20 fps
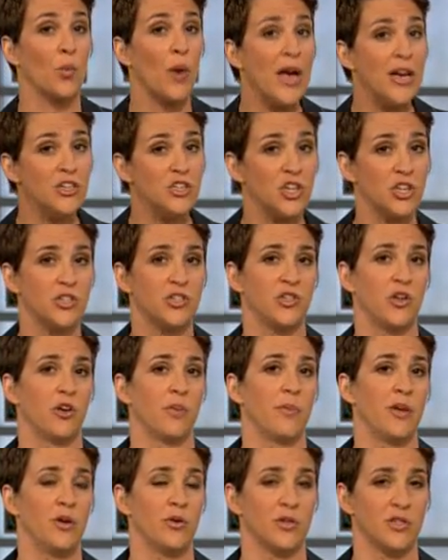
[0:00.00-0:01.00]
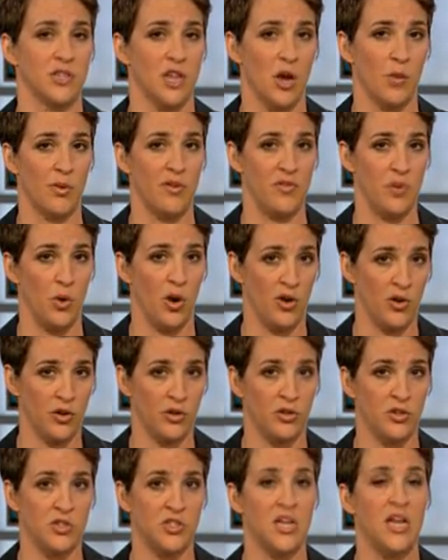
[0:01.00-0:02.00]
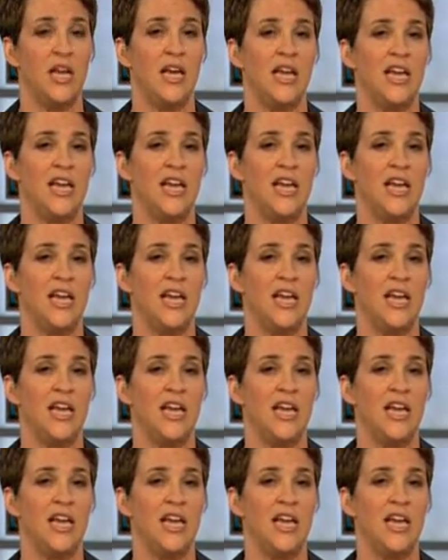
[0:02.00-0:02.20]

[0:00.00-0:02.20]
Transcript: read Judge Sotomayor's law review articles,